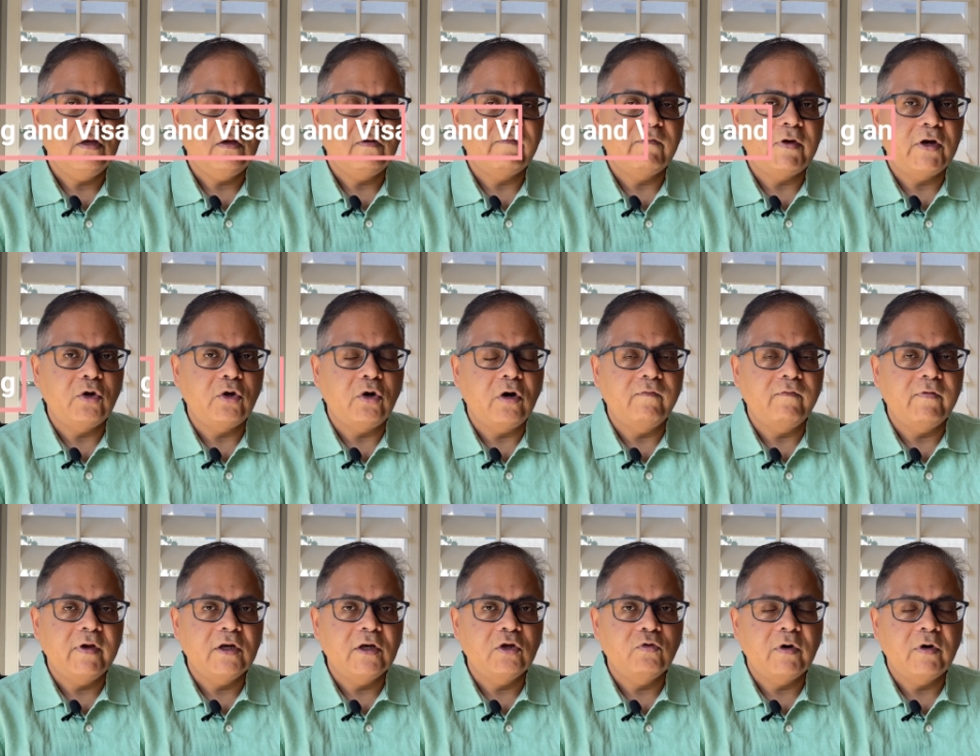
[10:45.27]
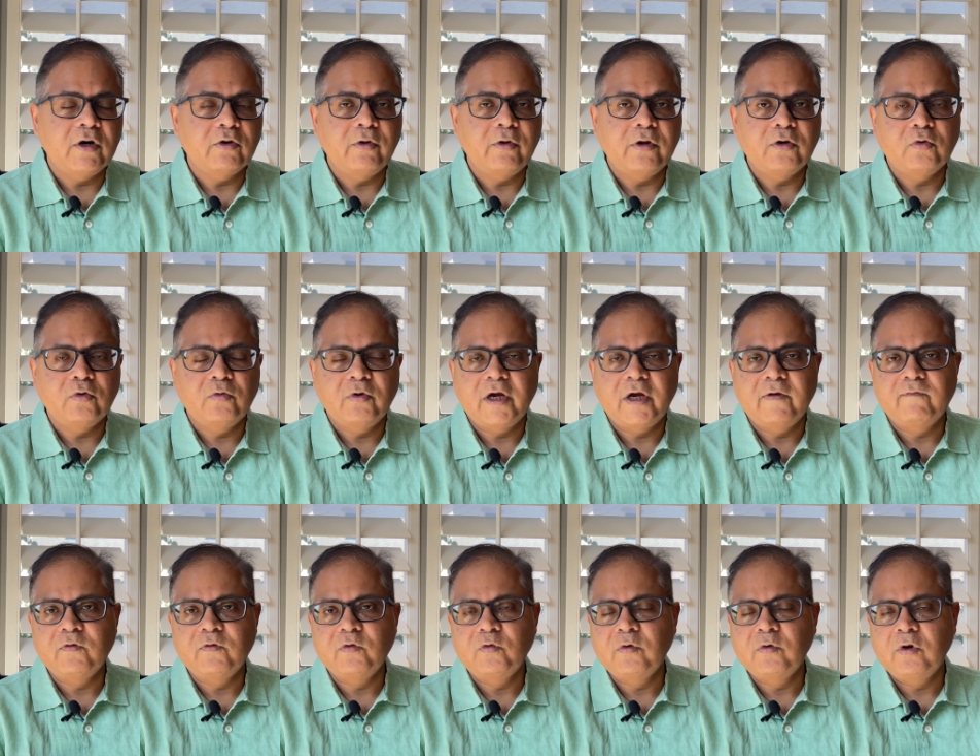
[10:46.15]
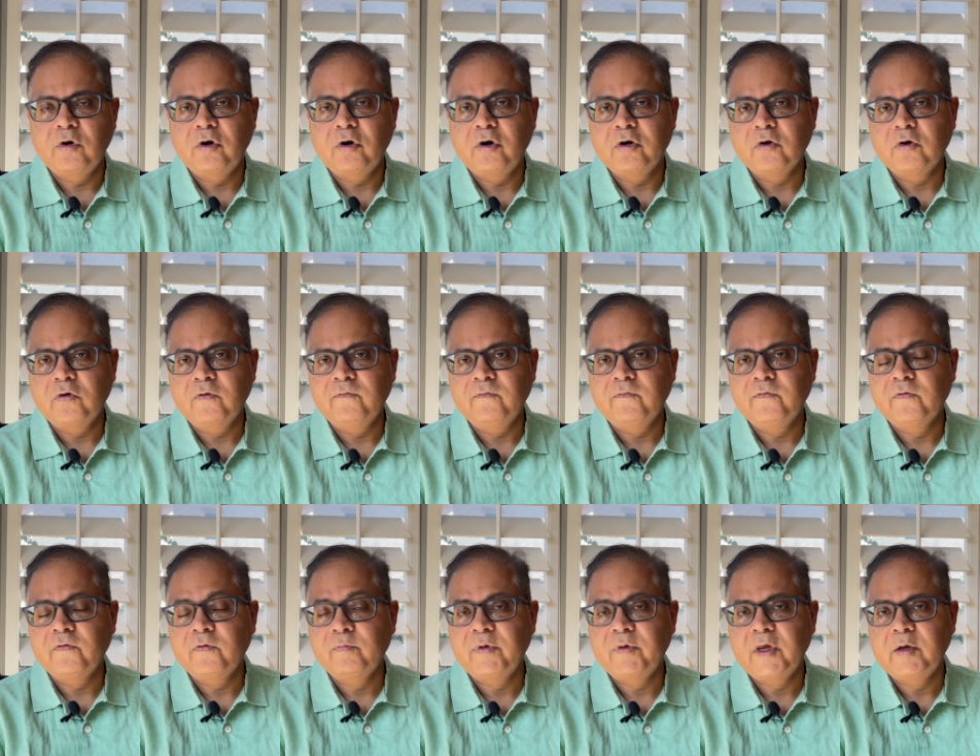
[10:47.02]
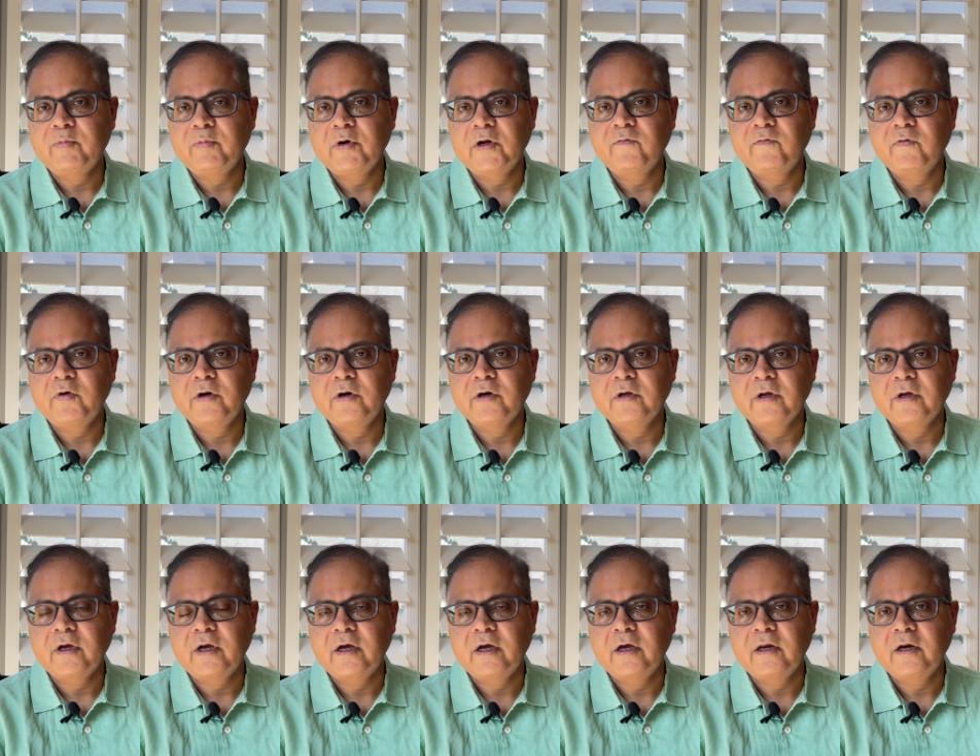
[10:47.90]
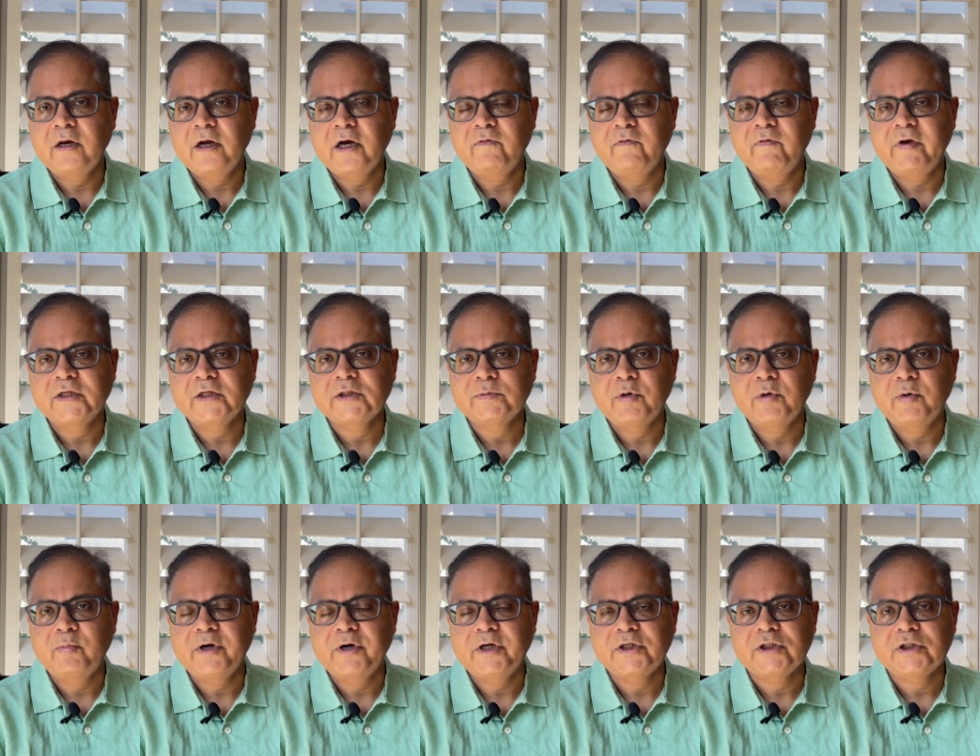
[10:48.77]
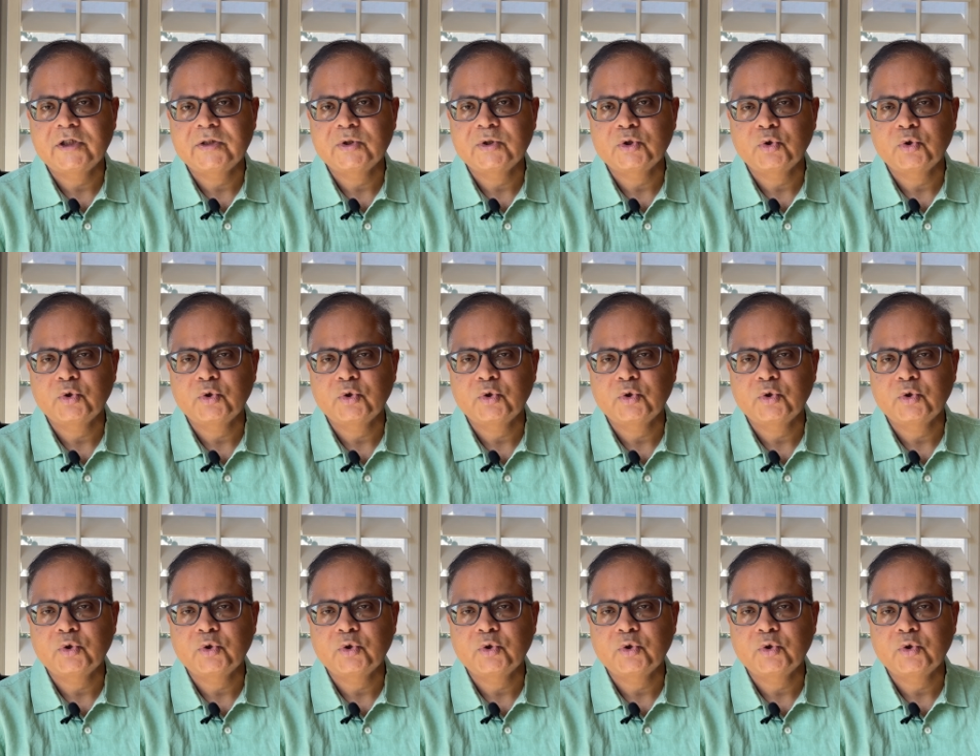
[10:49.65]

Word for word: very often you are going to have to do a lot of paperwork and advanced preparation.